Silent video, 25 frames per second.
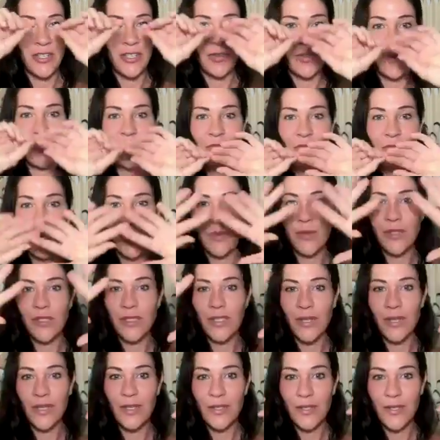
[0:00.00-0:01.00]
So the
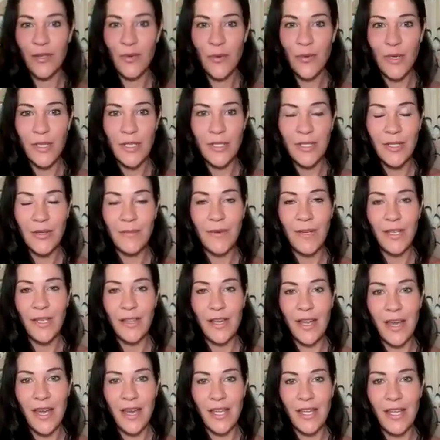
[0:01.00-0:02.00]
frequency is going to be
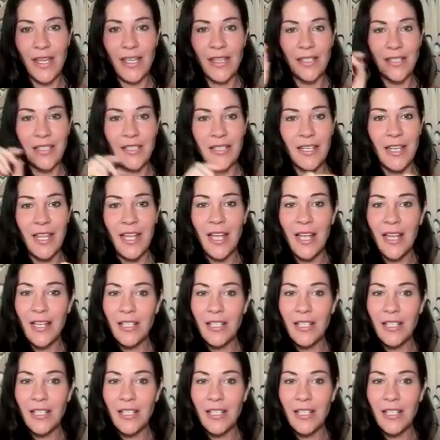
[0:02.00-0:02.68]
the highest.